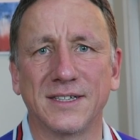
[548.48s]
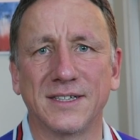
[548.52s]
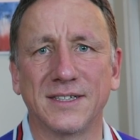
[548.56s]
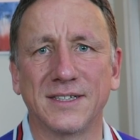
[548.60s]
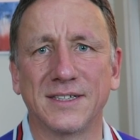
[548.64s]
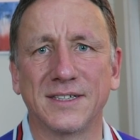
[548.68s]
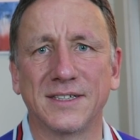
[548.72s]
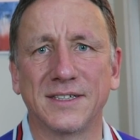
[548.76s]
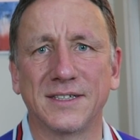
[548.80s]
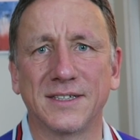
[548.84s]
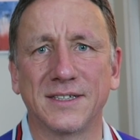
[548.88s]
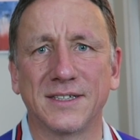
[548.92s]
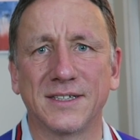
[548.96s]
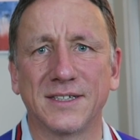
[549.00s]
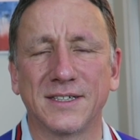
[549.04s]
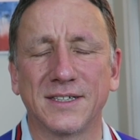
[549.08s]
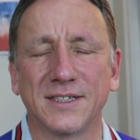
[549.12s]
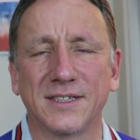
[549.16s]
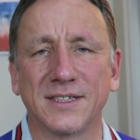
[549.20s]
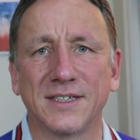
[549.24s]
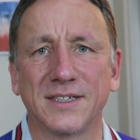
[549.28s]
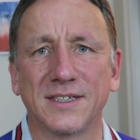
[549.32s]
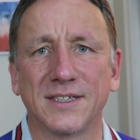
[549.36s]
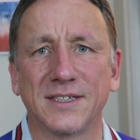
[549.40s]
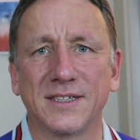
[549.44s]

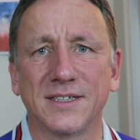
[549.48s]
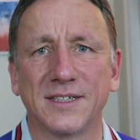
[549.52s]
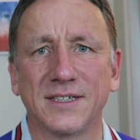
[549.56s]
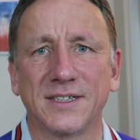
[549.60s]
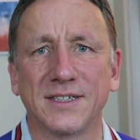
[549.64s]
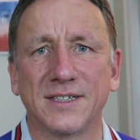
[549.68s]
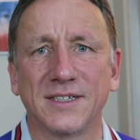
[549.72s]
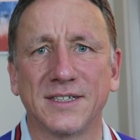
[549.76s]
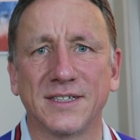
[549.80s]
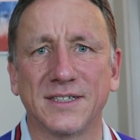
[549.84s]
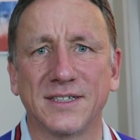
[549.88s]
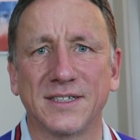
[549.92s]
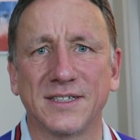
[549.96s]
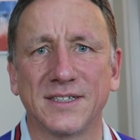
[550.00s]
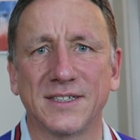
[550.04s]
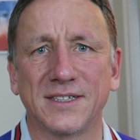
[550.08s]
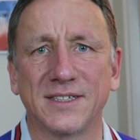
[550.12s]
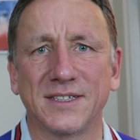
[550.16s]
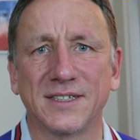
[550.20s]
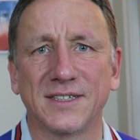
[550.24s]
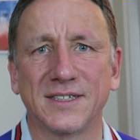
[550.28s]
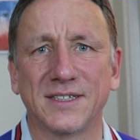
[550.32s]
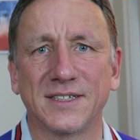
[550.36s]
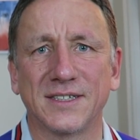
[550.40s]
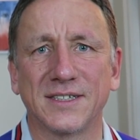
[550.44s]

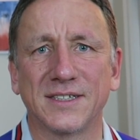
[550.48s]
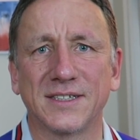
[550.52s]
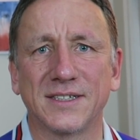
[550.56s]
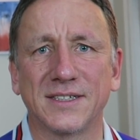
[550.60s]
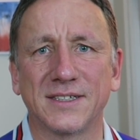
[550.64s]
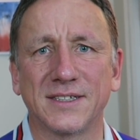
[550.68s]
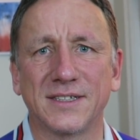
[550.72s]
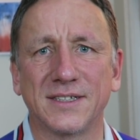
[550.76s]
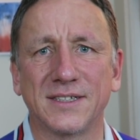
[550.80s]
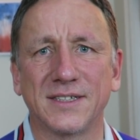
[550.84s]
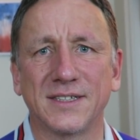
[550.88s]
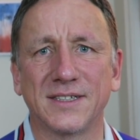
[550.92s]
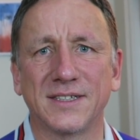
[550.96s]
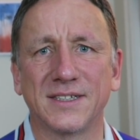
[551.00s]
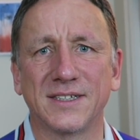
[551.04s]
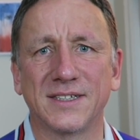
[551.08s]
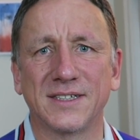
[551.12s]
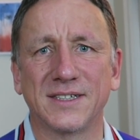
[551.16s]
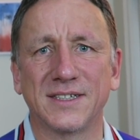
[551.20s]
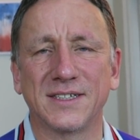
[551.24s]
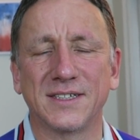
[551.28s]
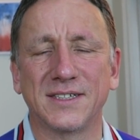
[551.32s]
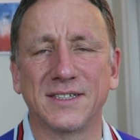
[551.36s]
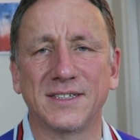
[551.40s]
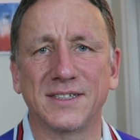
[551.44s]

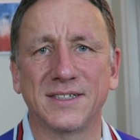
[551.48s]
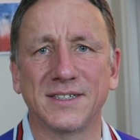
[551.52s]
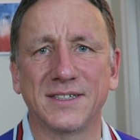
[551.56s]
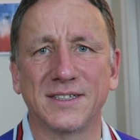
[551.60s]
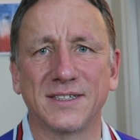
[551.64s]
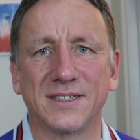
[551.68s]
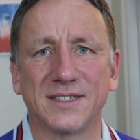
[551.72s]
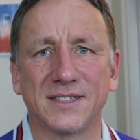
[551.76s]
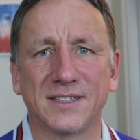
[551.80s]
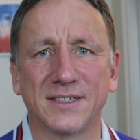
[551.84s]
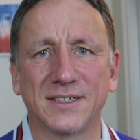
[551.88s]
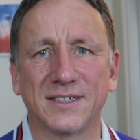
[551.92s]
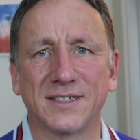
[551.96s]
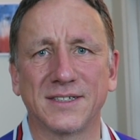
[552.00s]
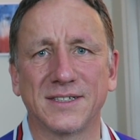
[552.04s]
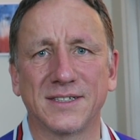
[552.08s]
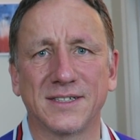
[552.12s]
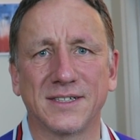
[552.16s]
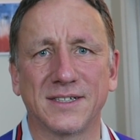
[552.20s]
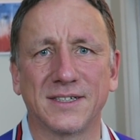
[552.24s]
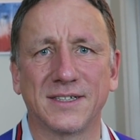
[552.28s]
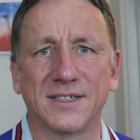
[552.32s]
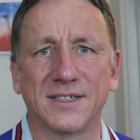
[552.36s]
(silent)